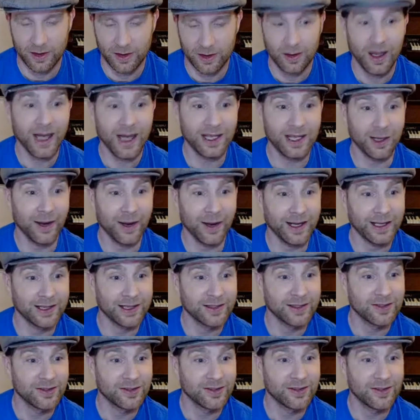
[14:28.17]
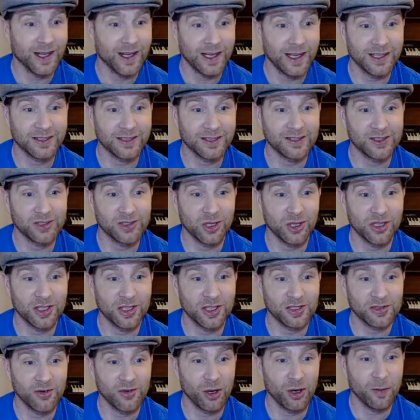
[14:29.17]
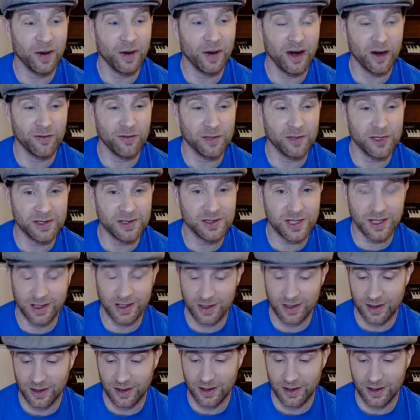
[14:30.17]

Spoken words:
Hello, Alex. Alex has joined us, The Real Power of Music.